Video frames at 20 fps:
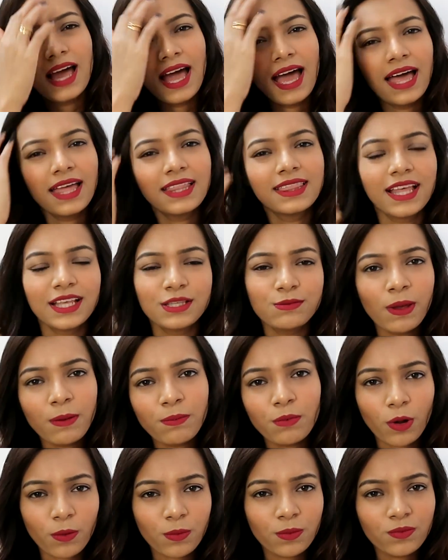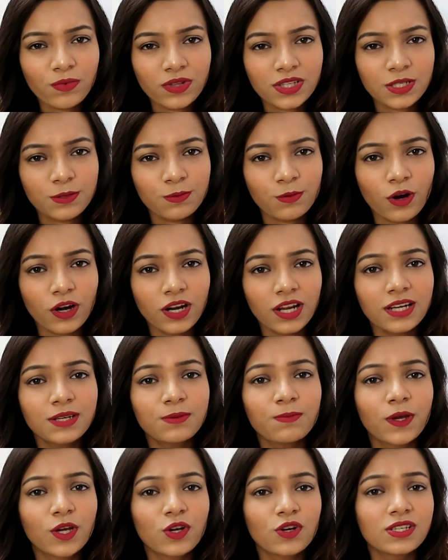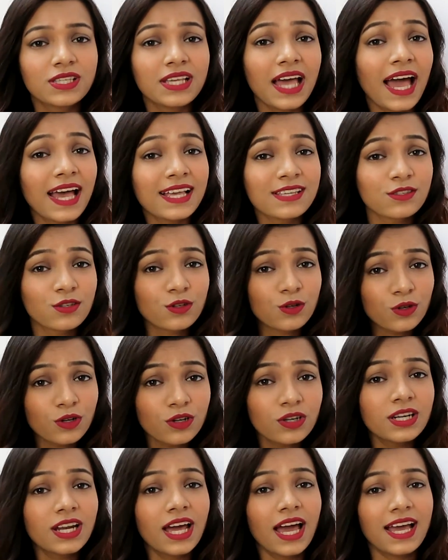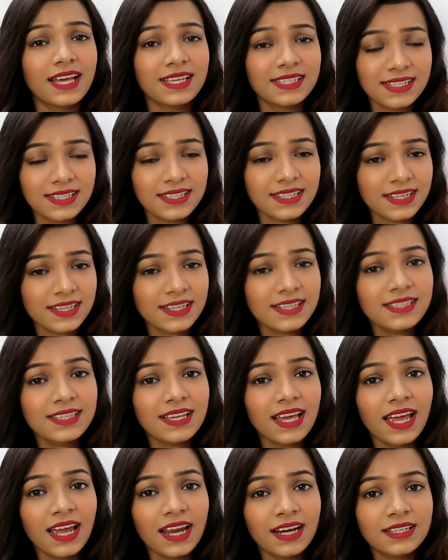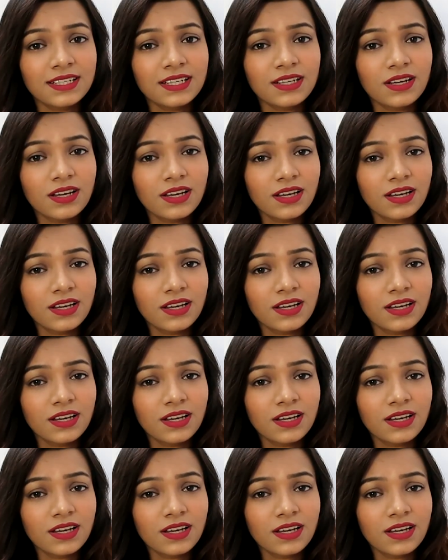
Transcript: and that's my problem with this product, because as good as it is, it